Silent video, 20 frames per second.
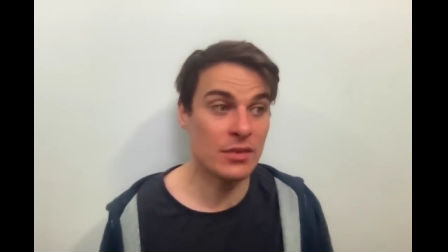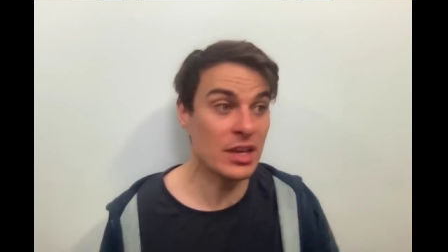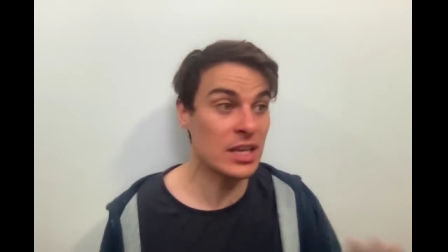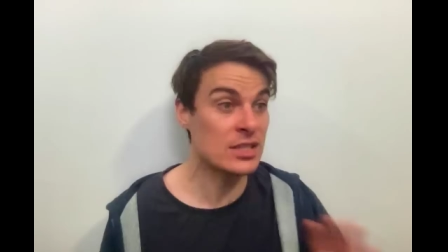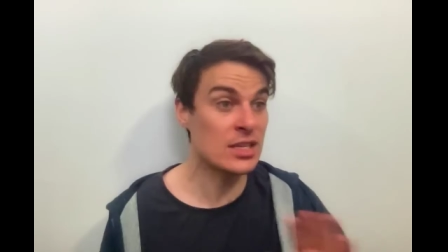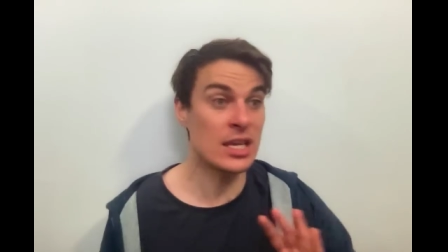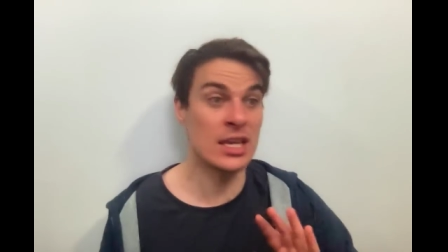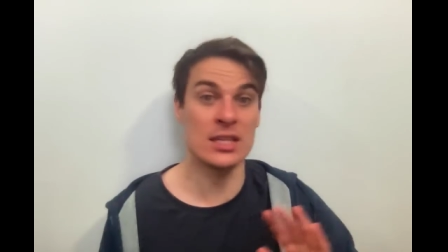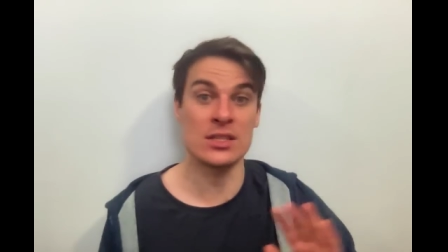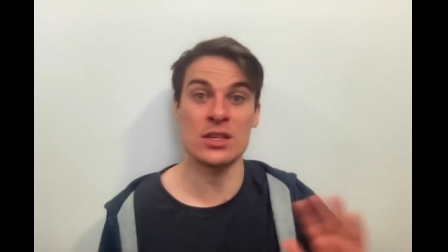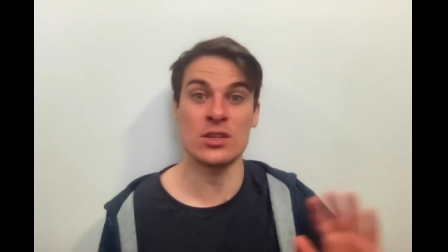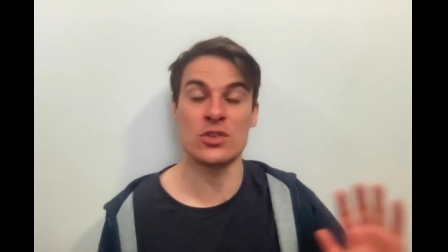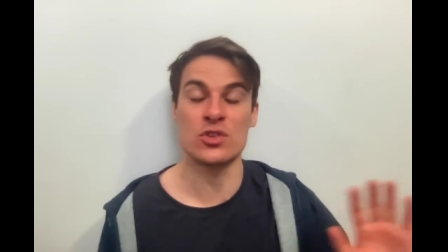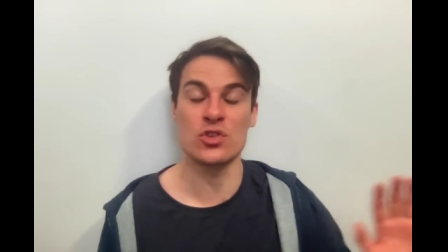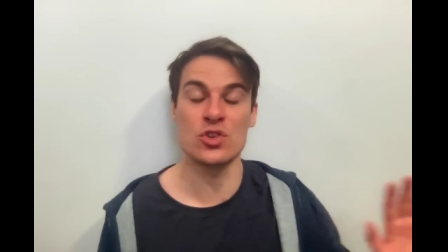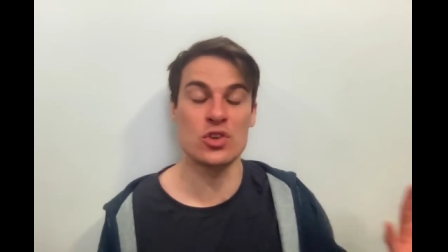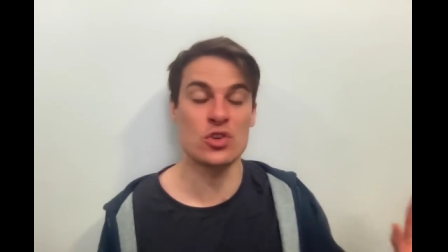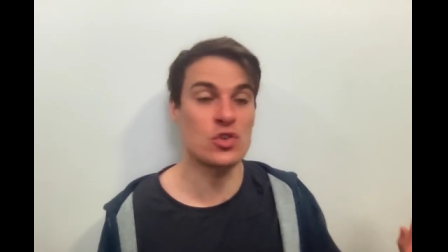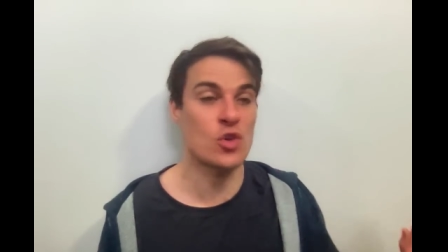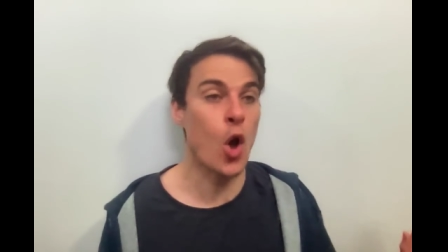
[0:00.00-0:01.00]
It's, it's
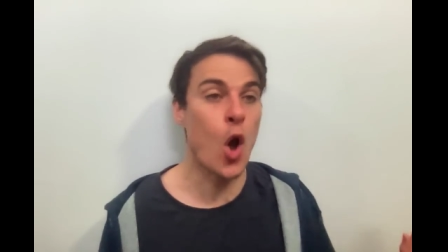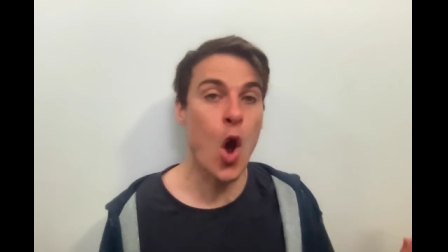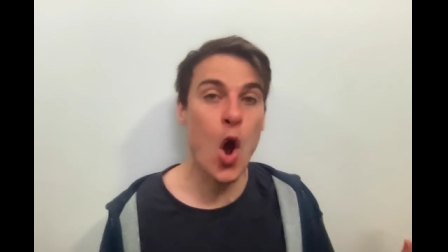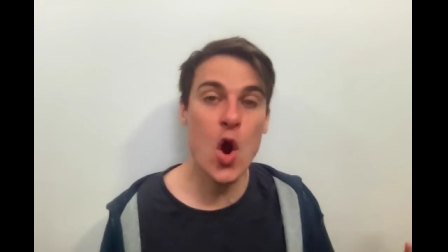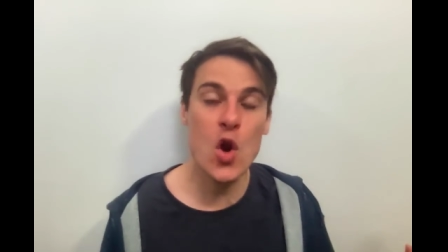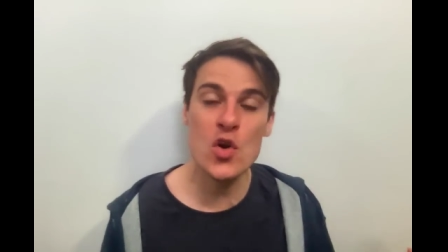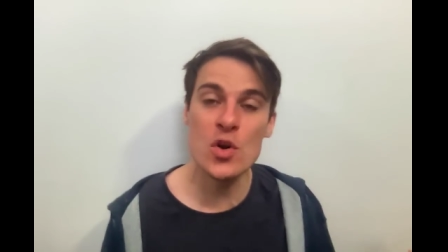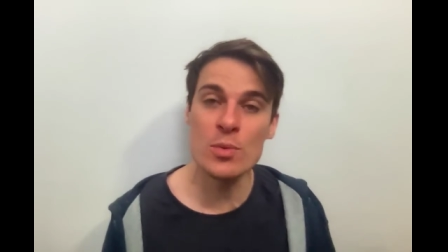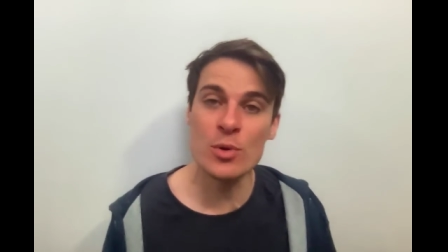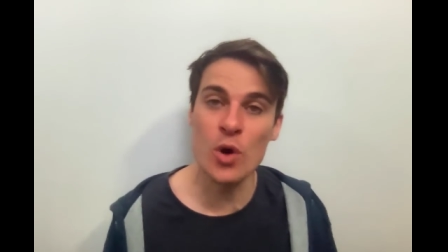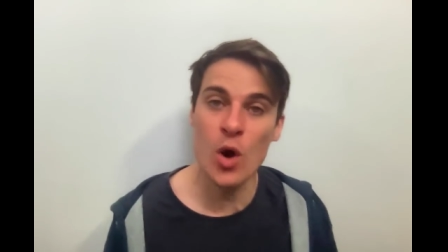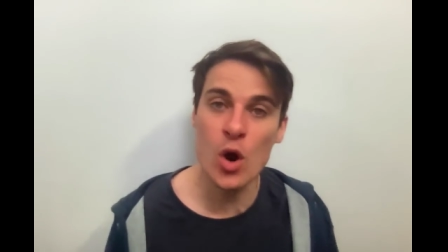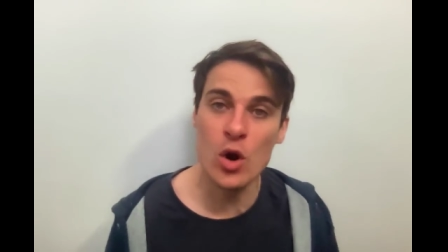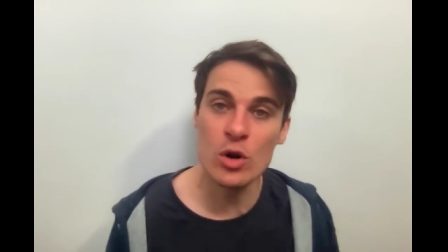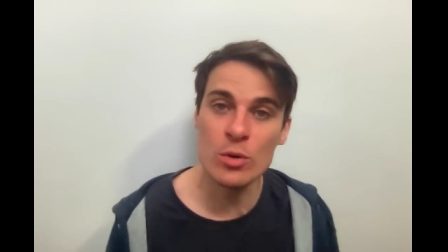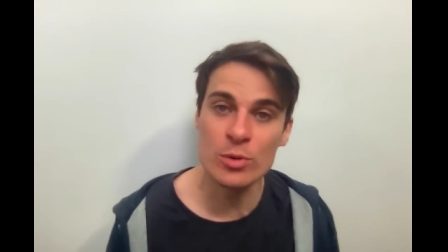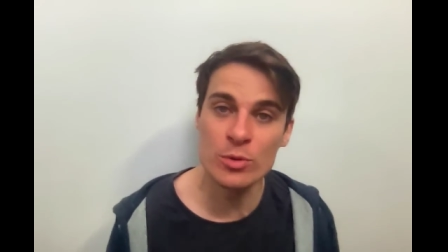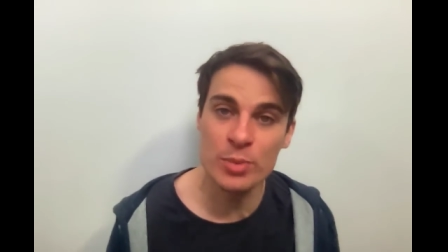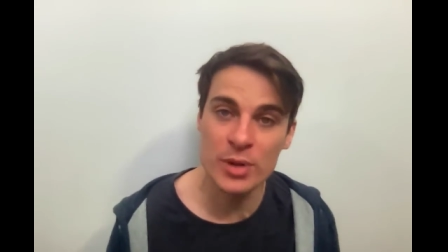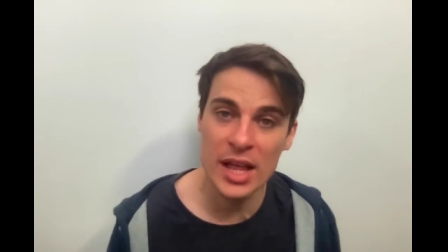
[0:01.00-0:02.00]
a horrible,
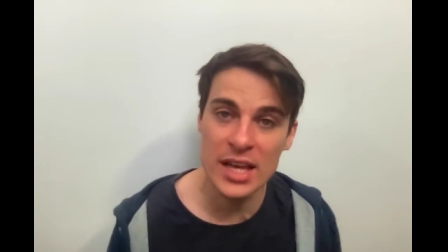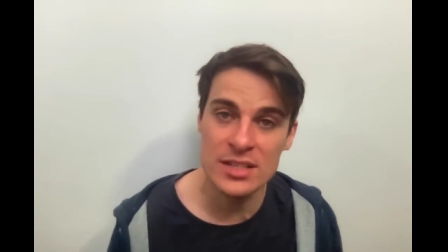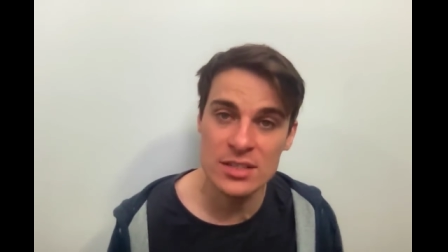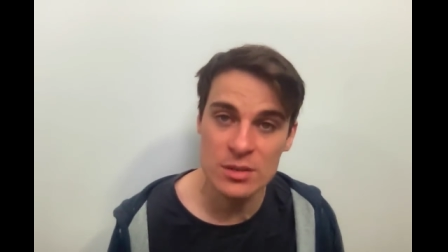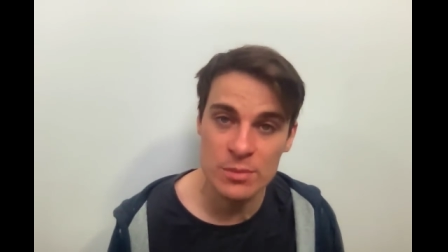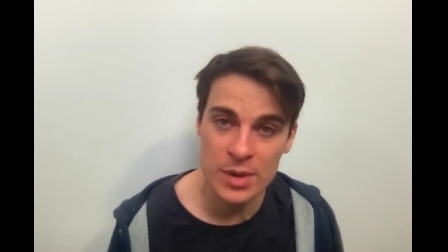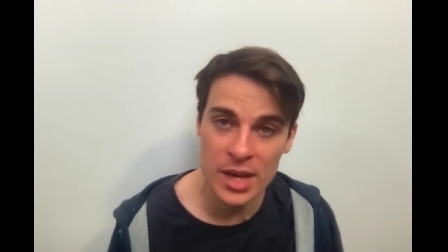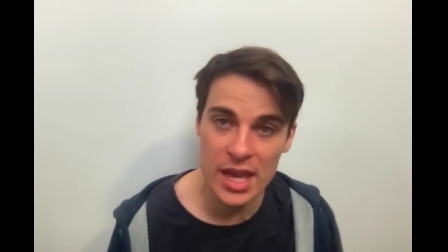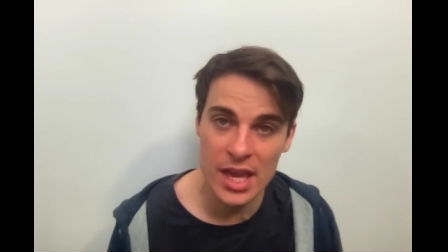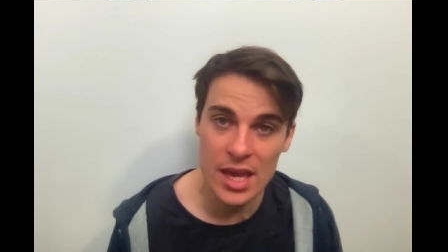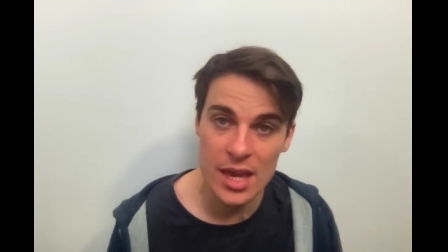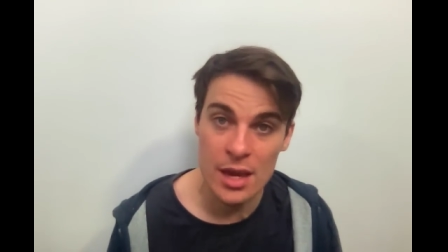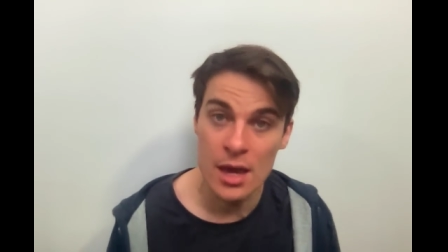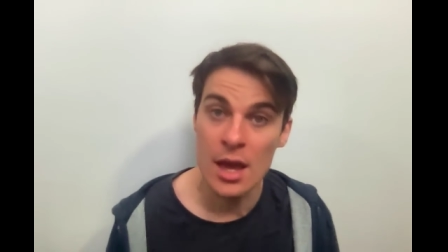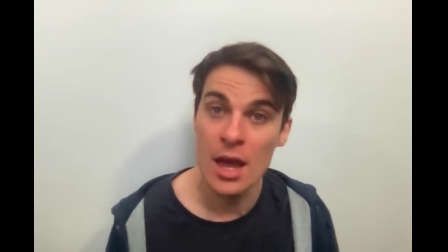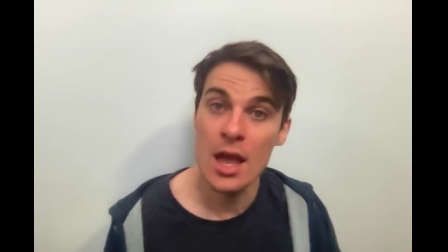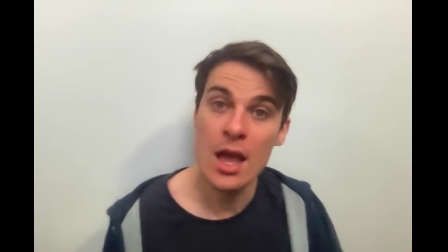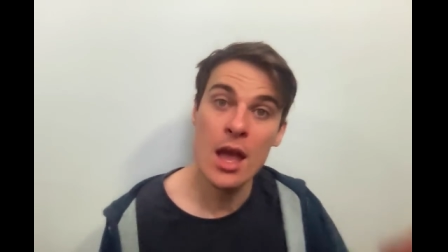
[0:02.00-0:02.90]
horrible place to be